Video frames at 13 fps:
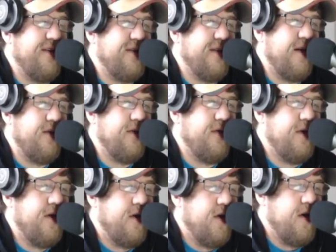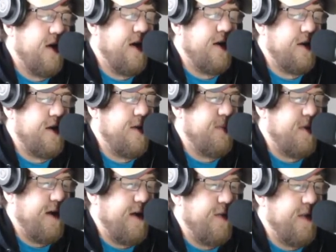So keep an
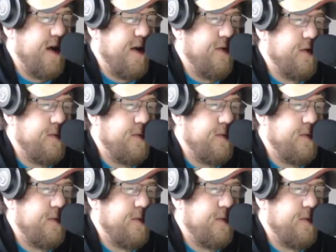eye on that one.